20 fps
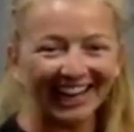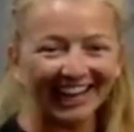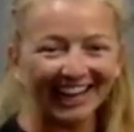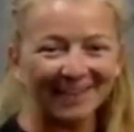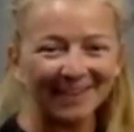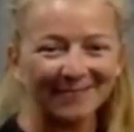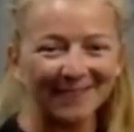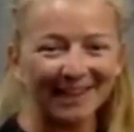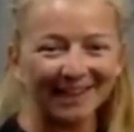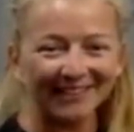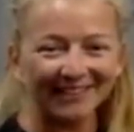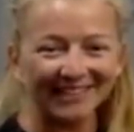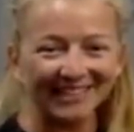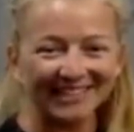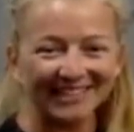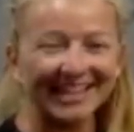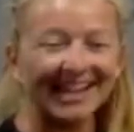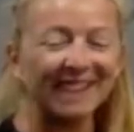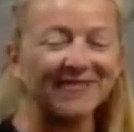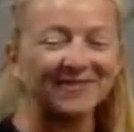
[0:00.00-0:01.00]
Now, wasn't
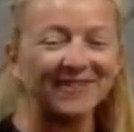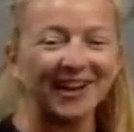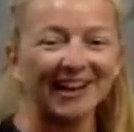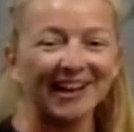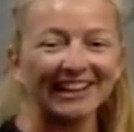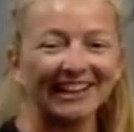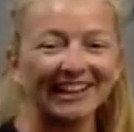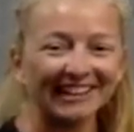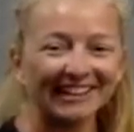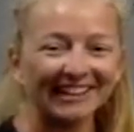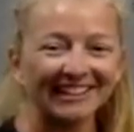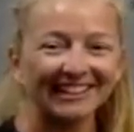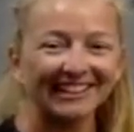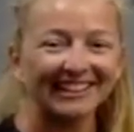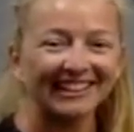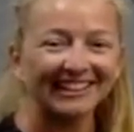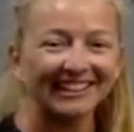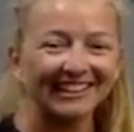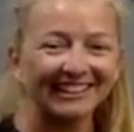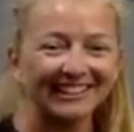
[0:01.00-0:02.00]
that fun?
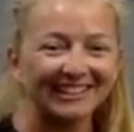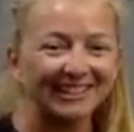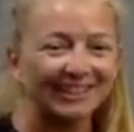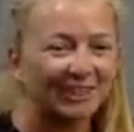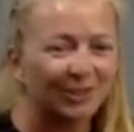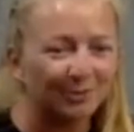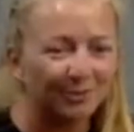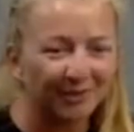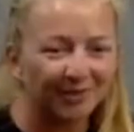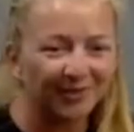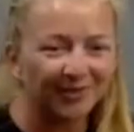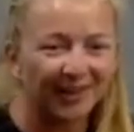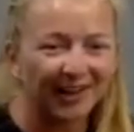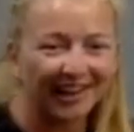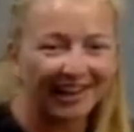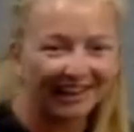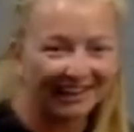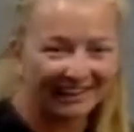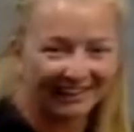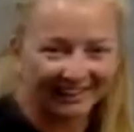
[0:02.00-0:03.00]
Super
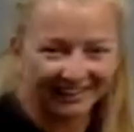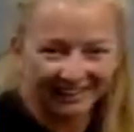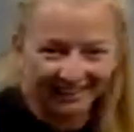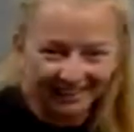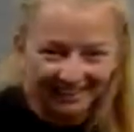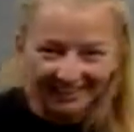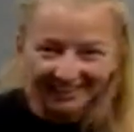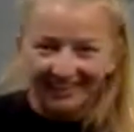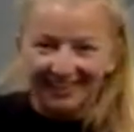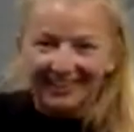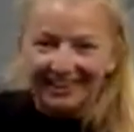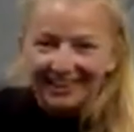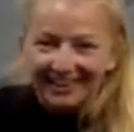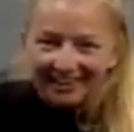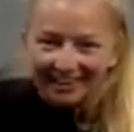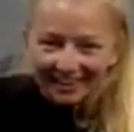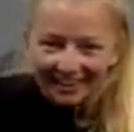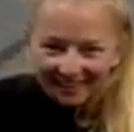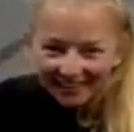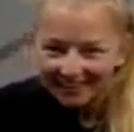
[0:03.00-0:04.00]
fun.
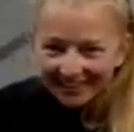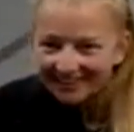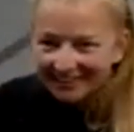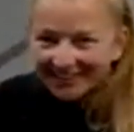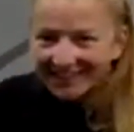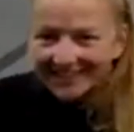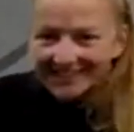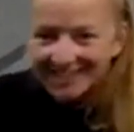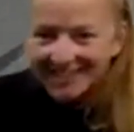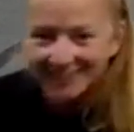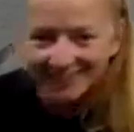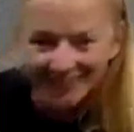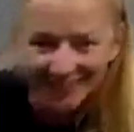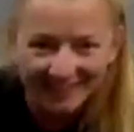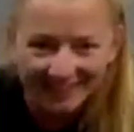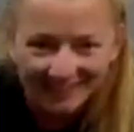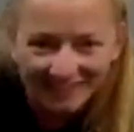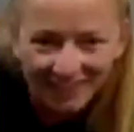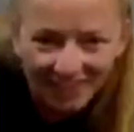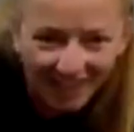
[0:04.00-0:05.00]
Let's
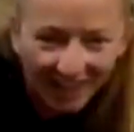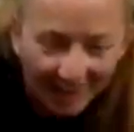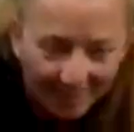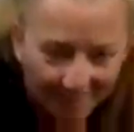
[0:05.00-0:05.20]
finish up